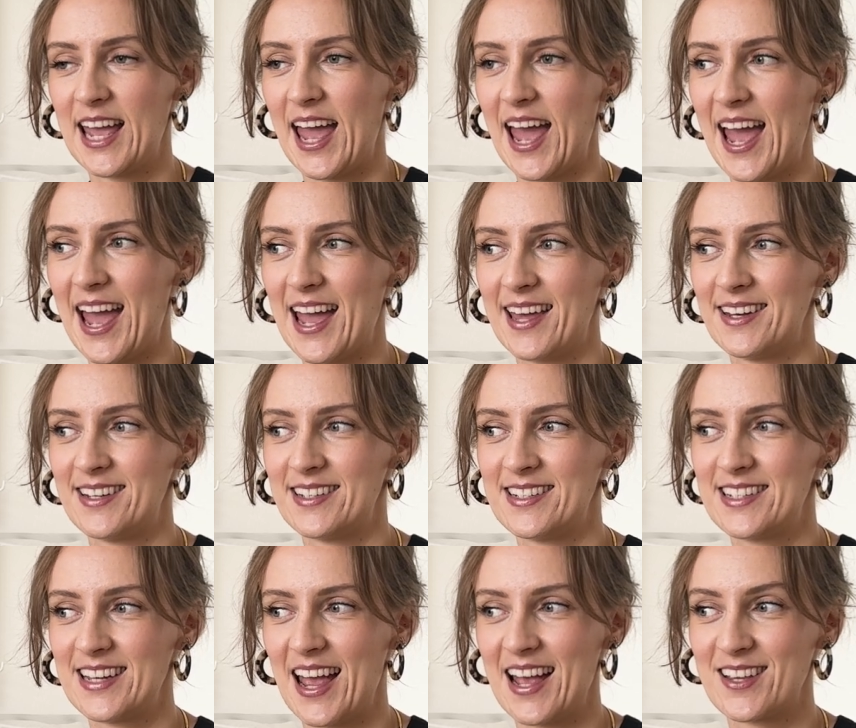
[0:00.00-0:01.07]

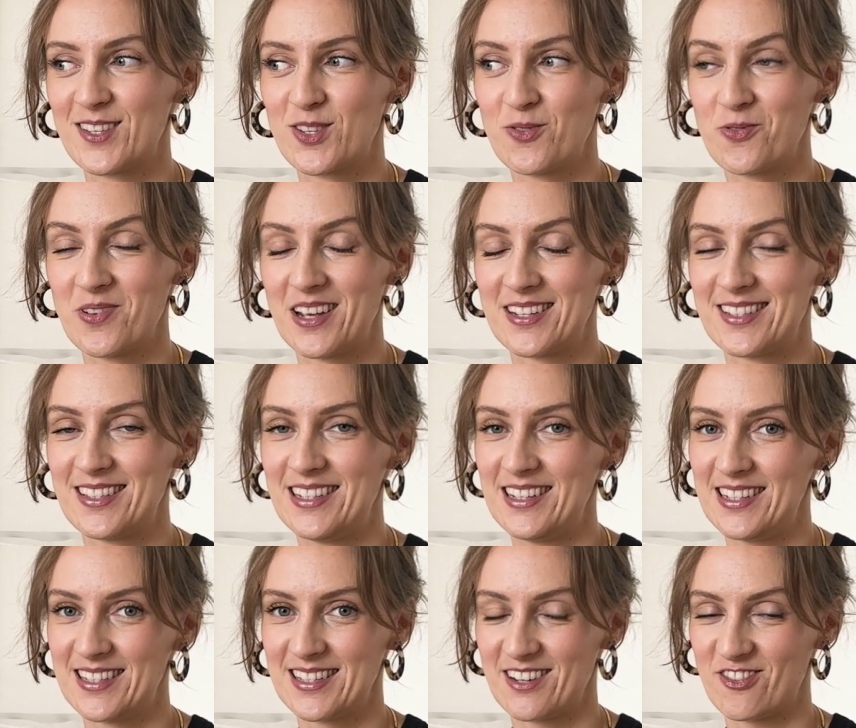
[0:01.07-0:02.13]
And as soon as
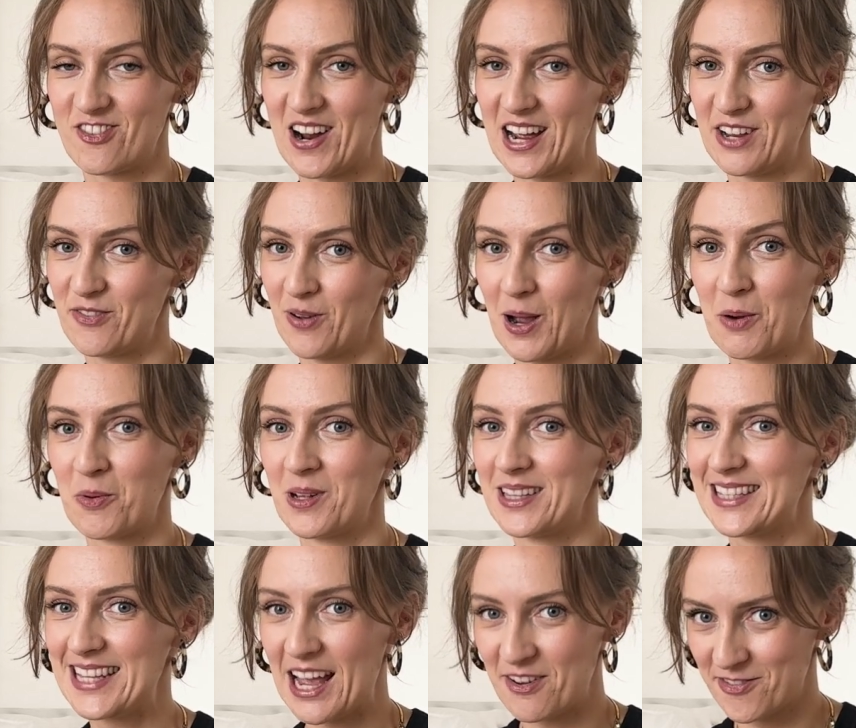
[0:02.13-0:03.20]
these arrive, I will
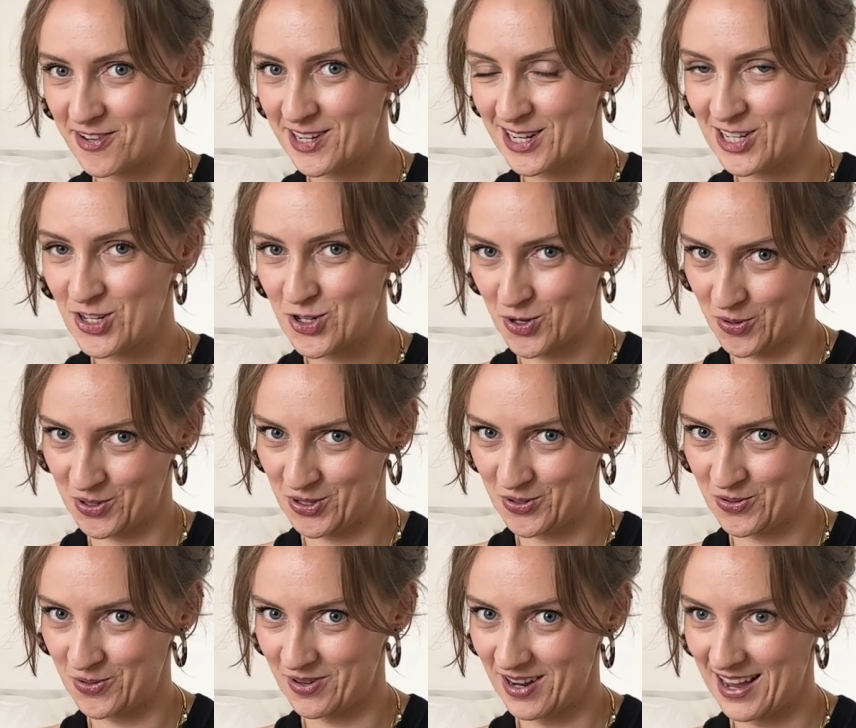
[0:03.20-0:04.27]
definitely show
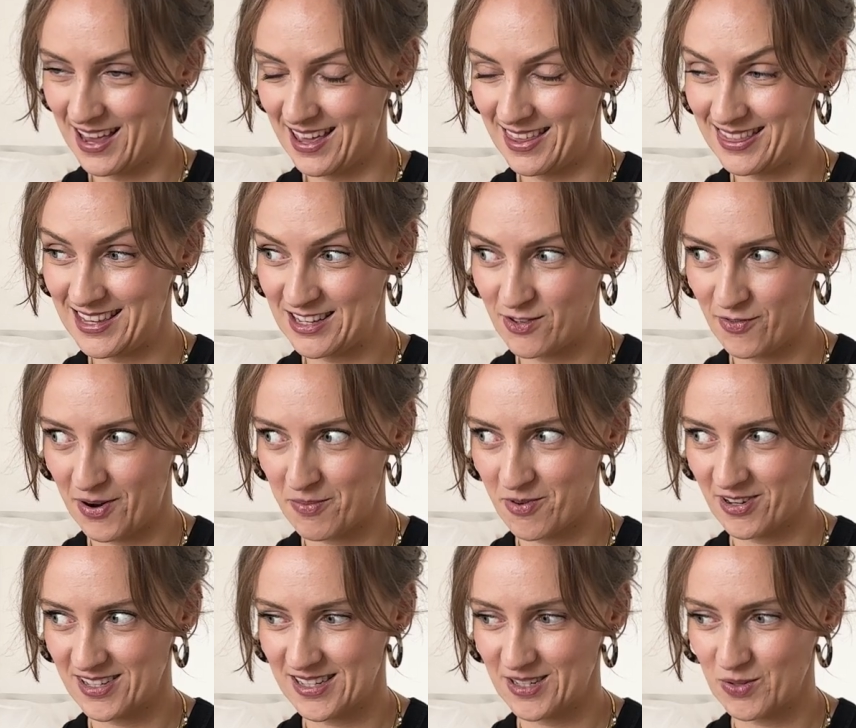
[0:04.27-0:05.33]
you these
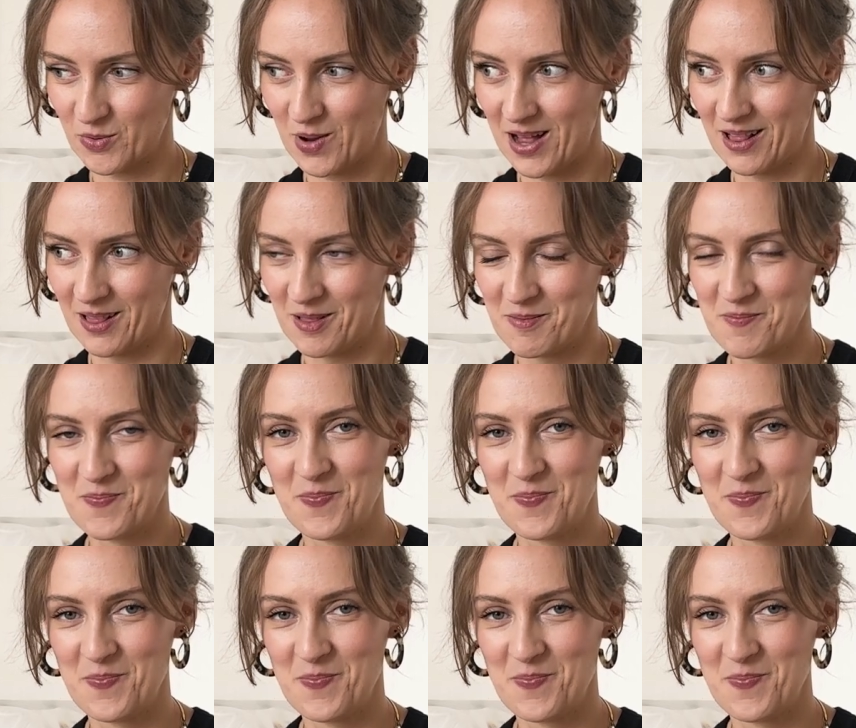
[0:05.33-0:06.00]
fabrics as well.